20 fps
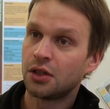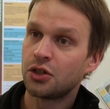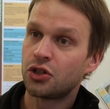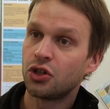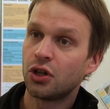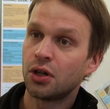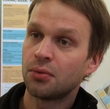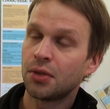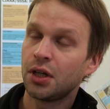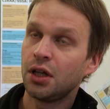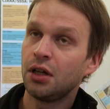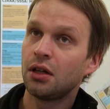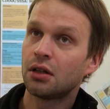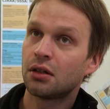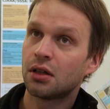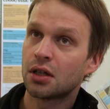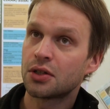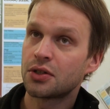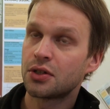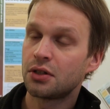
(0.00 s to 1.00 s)
In Germany,
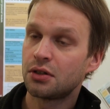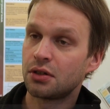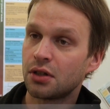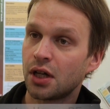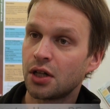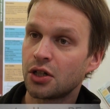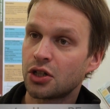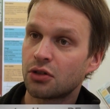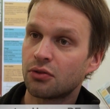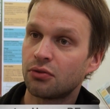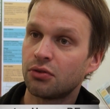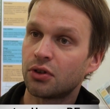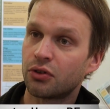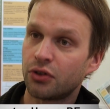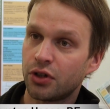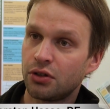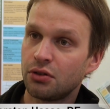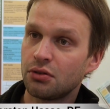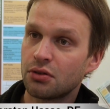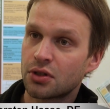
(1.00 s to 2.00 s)
the situation for
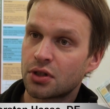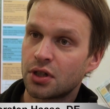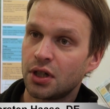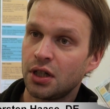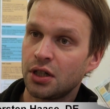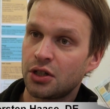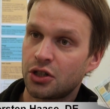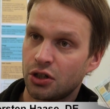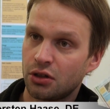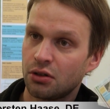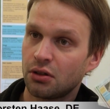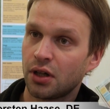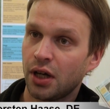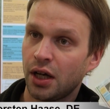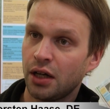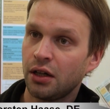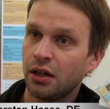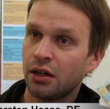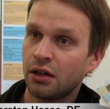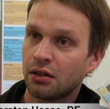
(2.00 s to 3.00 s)
reduced tillage in
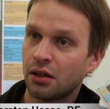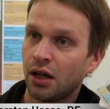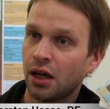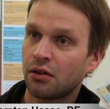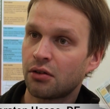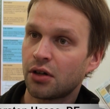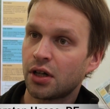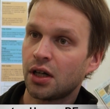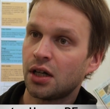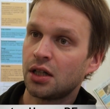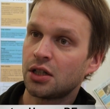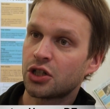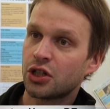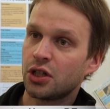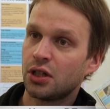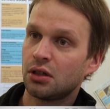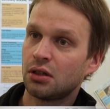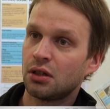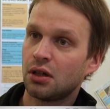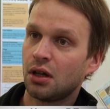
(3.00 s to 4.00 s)
organic
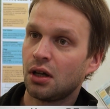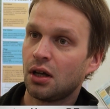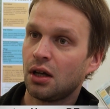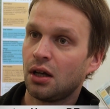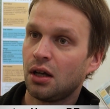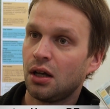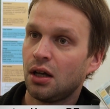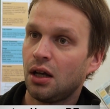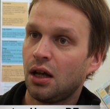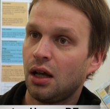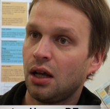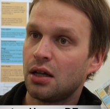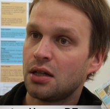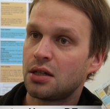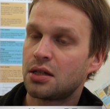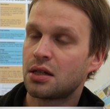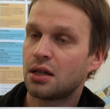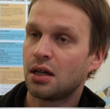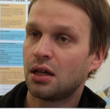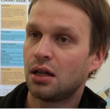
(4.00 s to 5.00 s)
agriculture
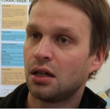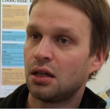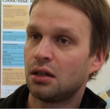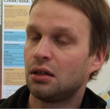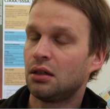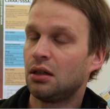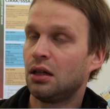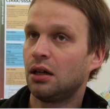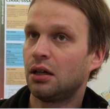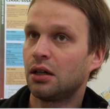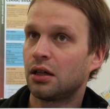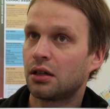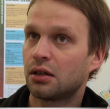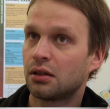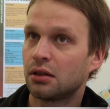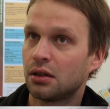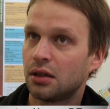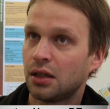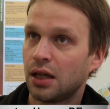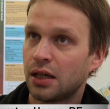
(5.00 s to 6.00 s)
is uh, like
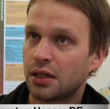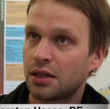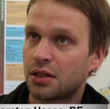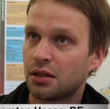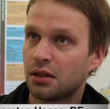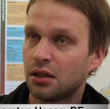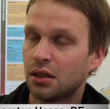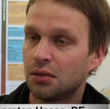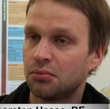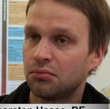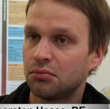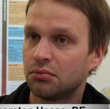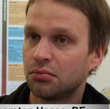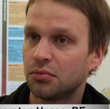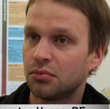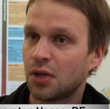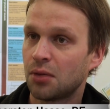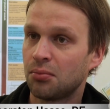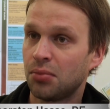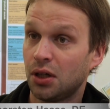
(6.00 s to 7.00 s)
that
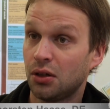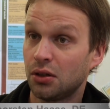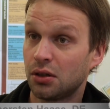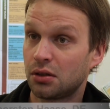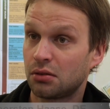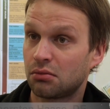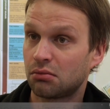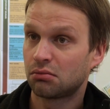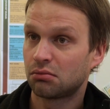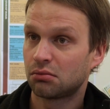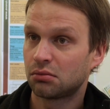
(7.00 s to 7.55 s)
um, about